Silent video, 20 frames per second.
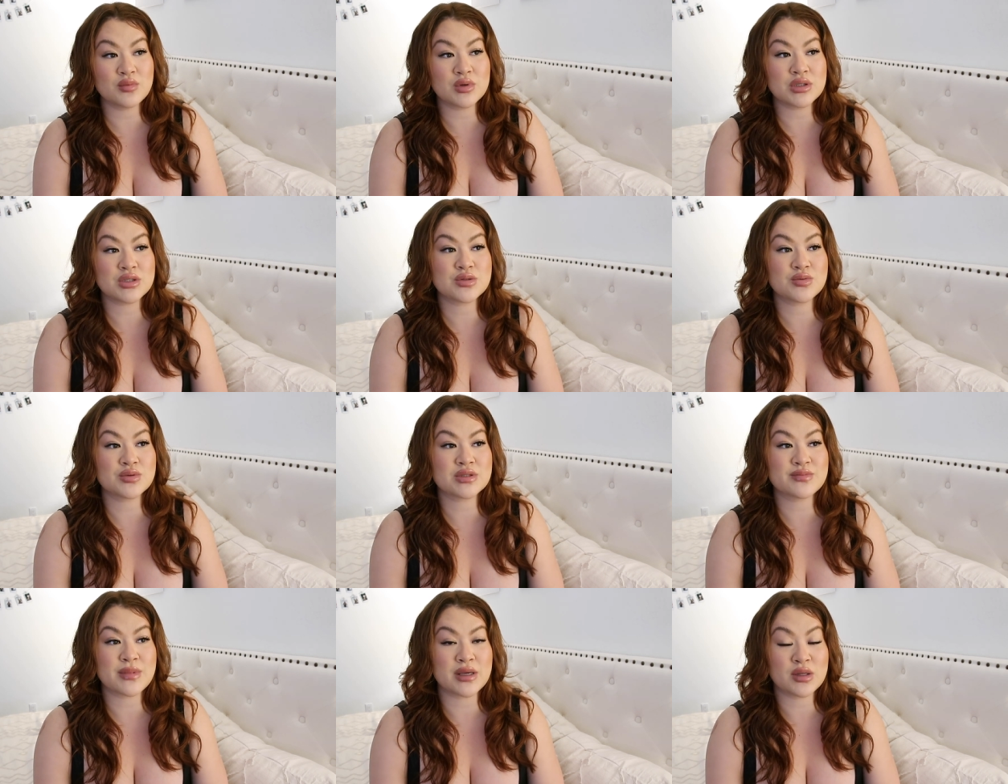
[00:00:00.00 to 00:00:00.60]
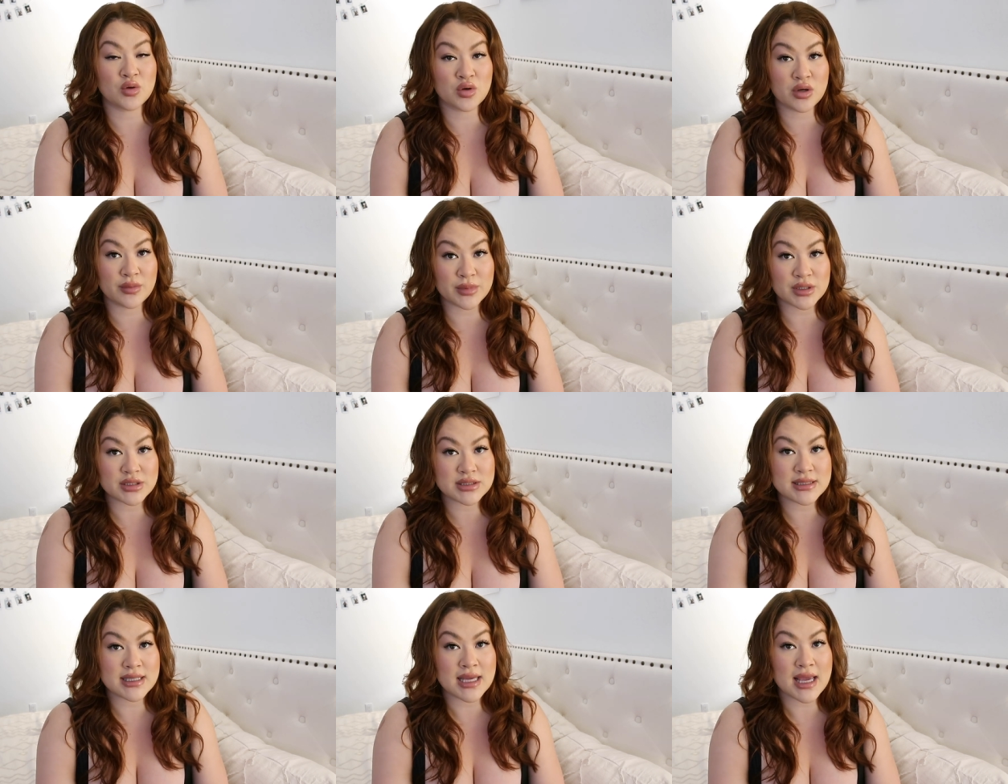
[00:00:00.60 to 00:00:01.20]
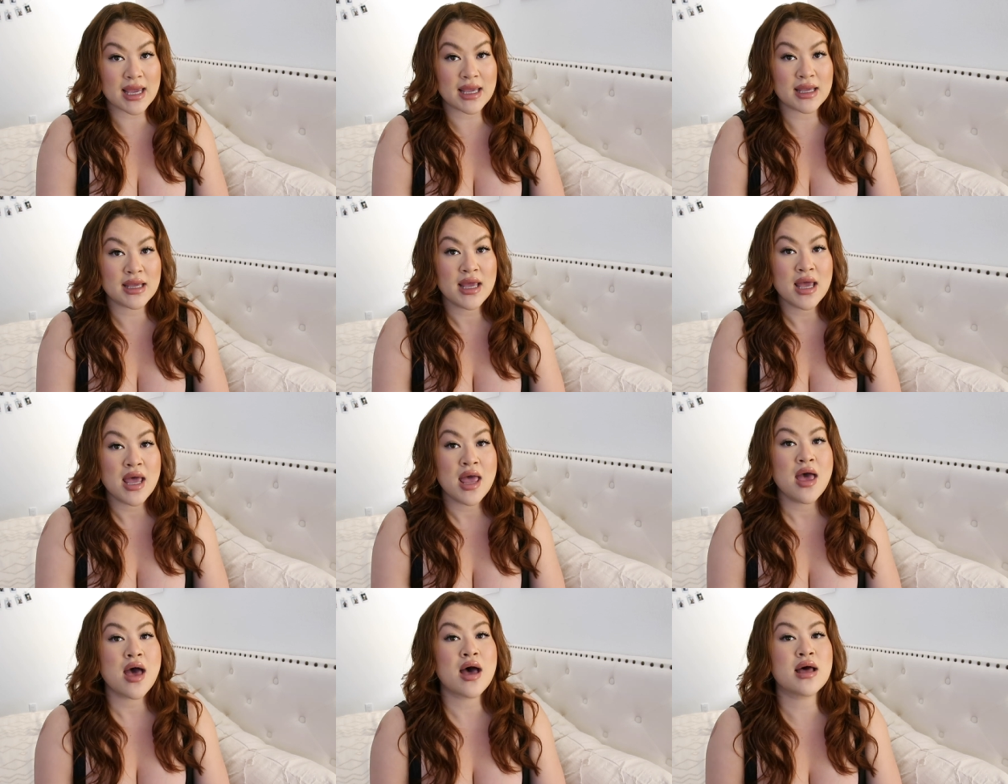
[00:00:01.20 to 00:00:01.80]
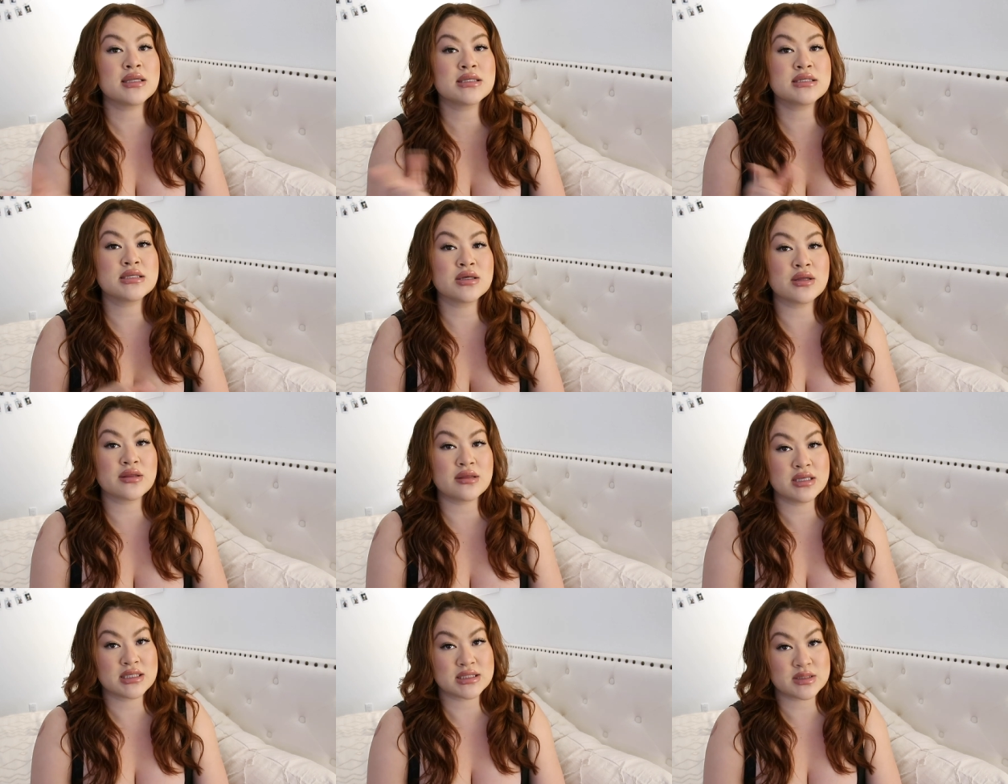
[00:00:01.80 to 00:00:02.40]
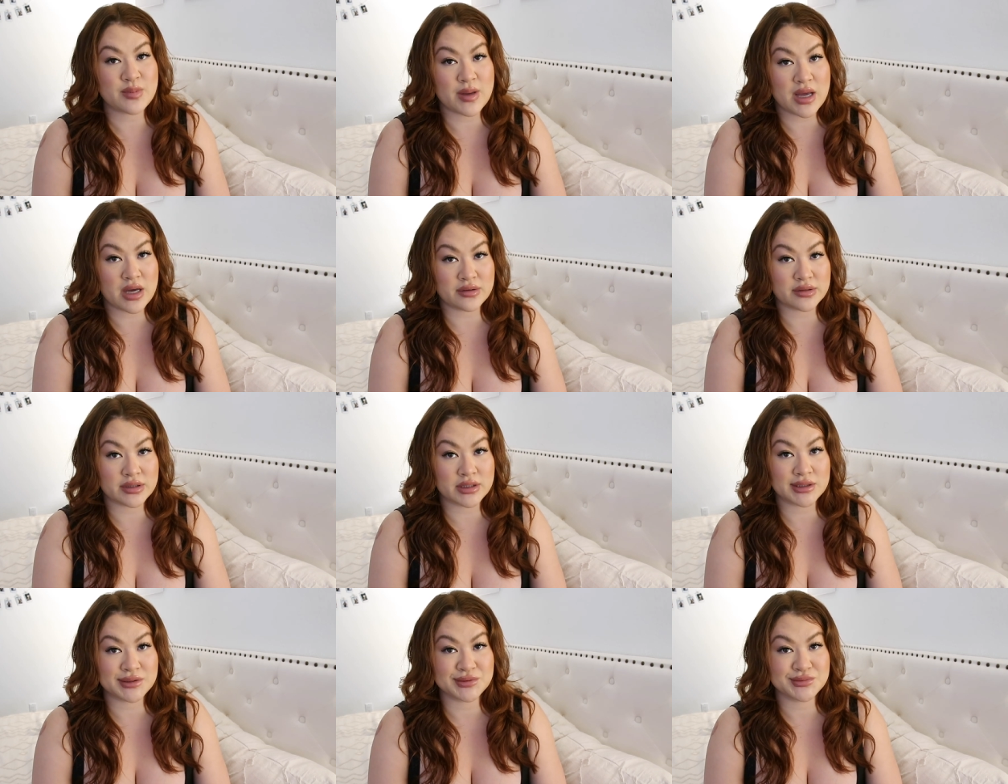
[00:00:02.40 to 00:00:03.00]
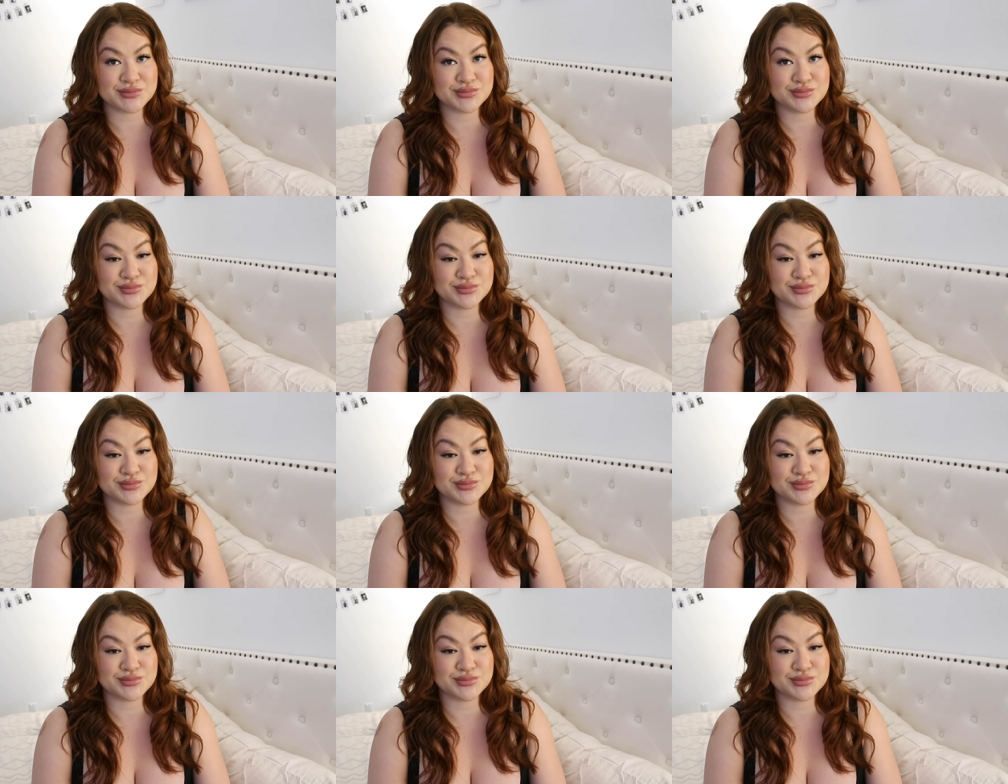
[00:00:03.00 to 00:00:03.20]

which was my Laura Mercier, until this powder